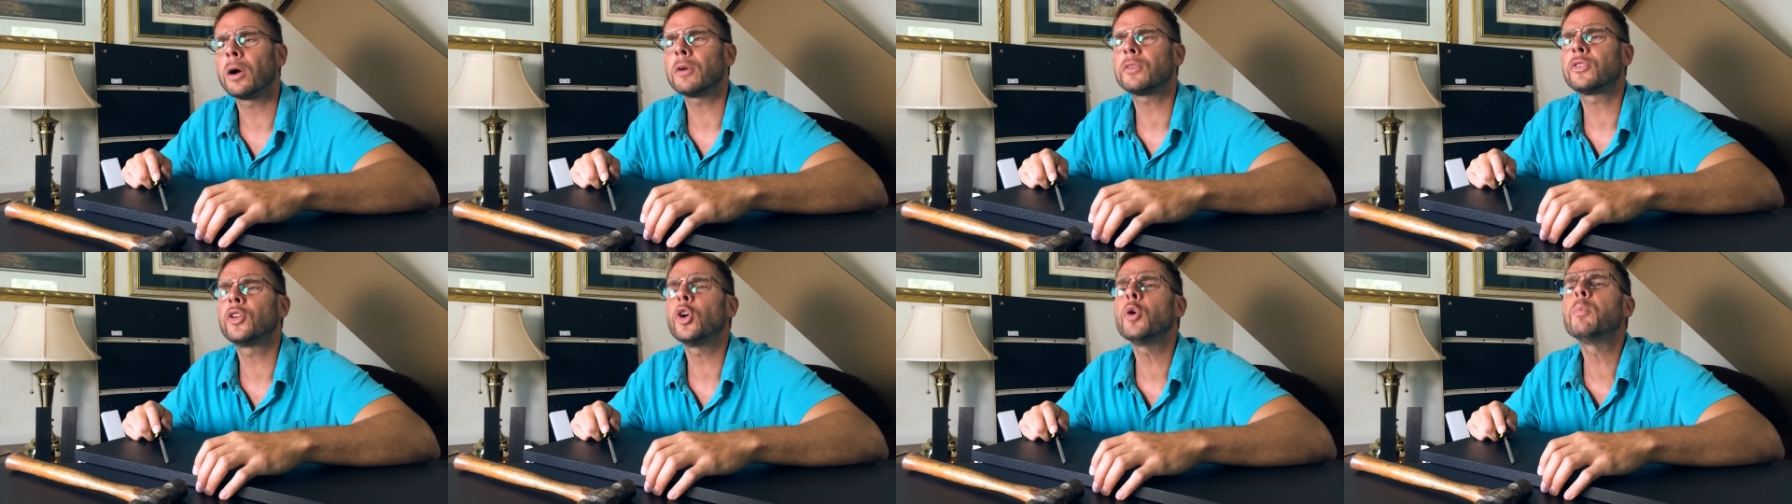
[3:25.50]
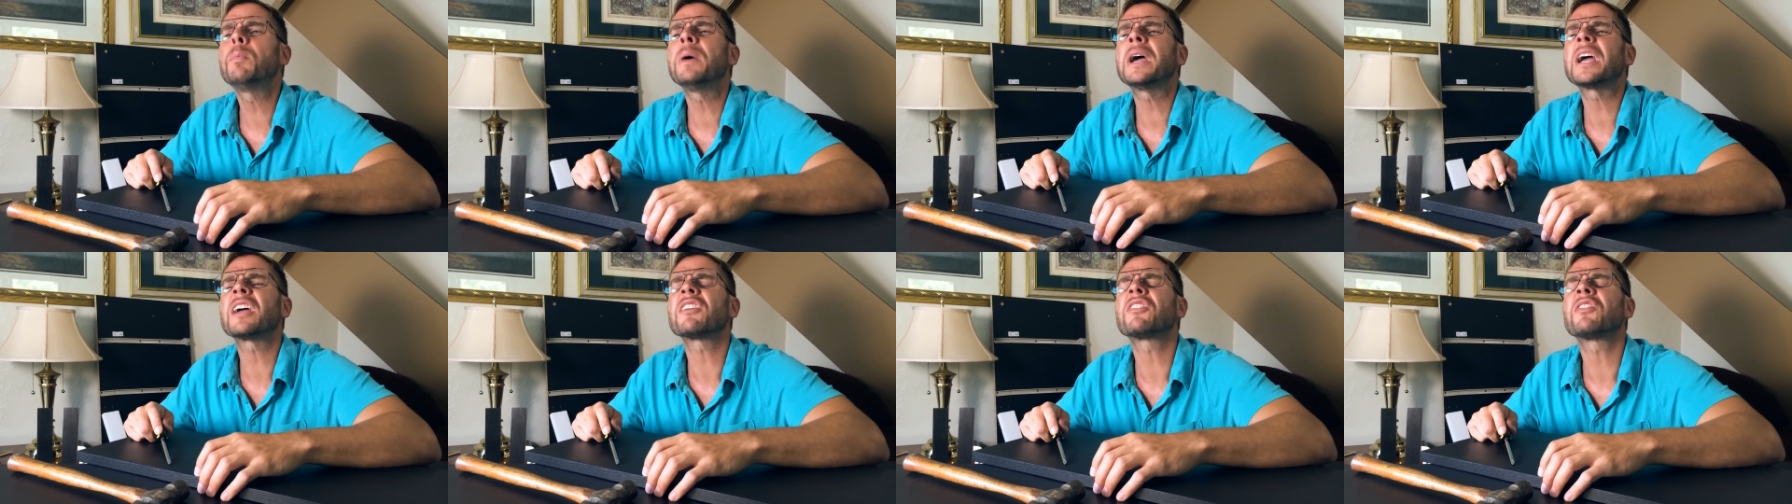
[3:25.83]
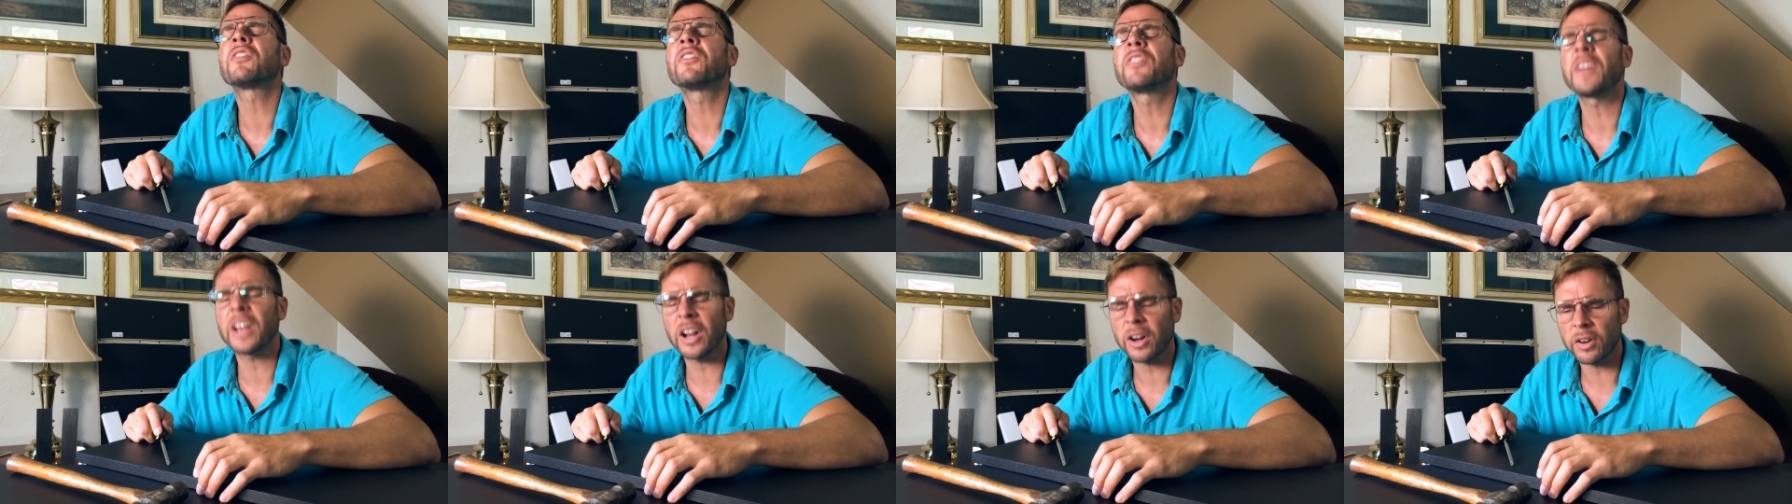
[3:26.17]
Her two
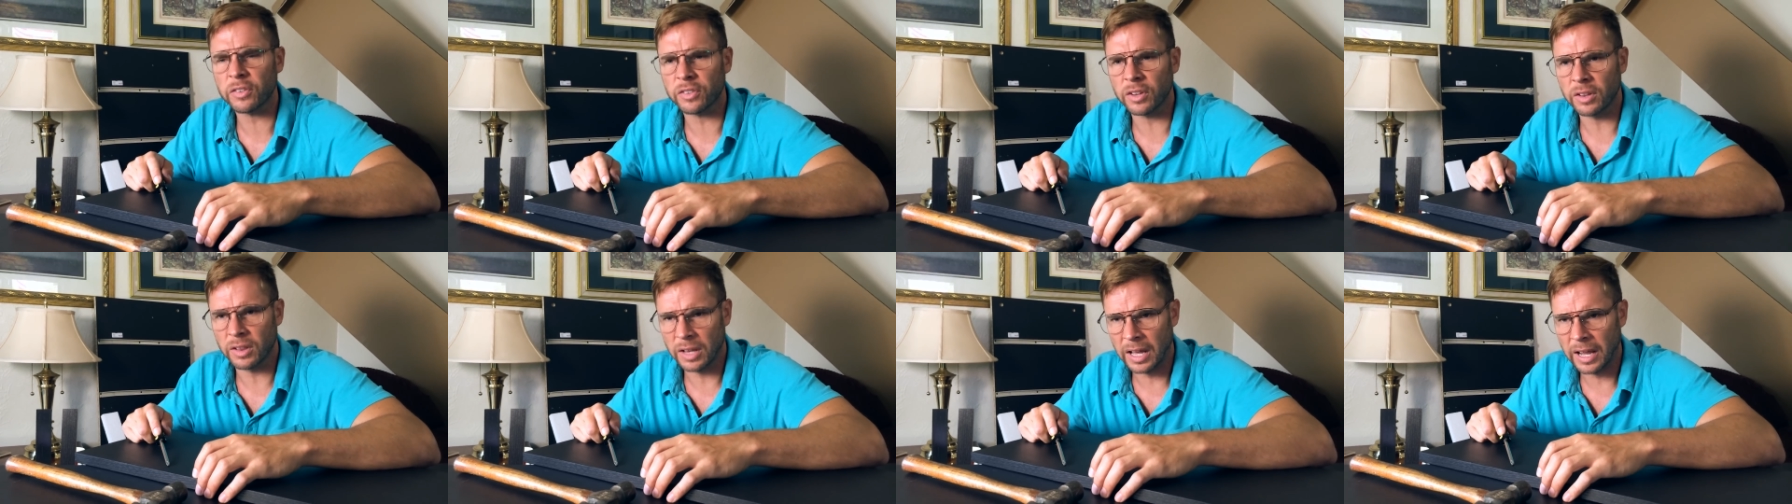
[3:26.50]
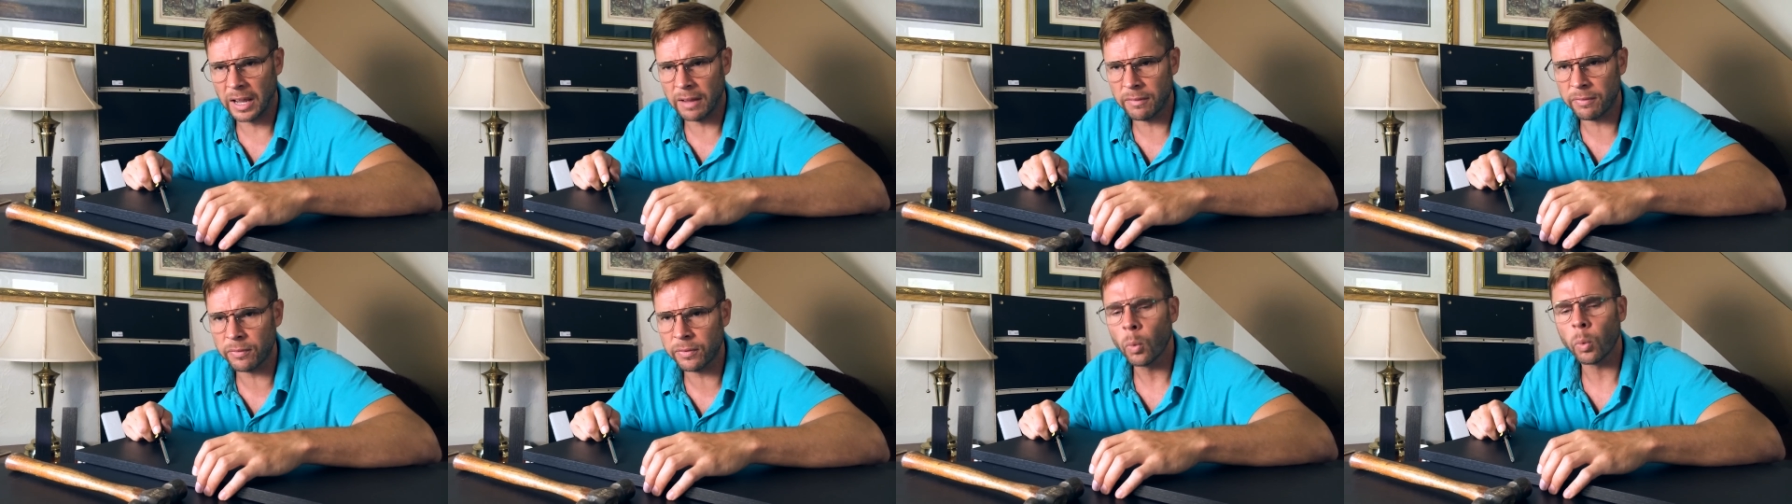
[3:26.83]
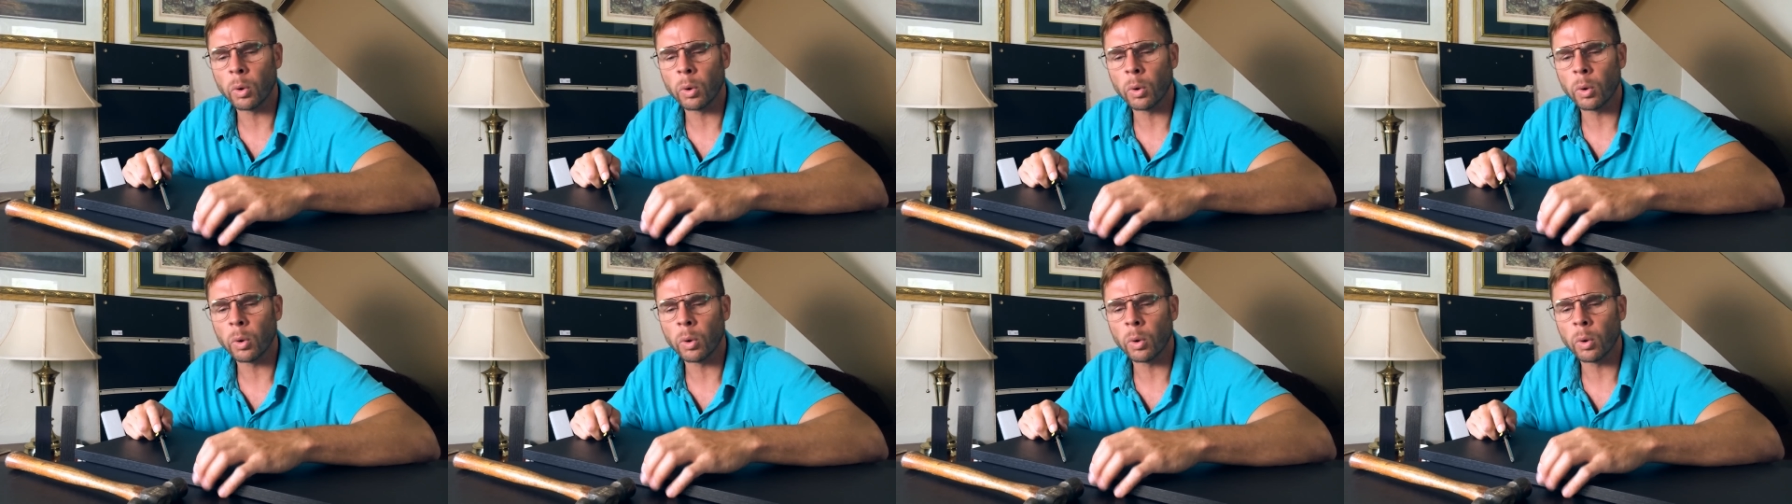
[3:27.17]
biggest fears in life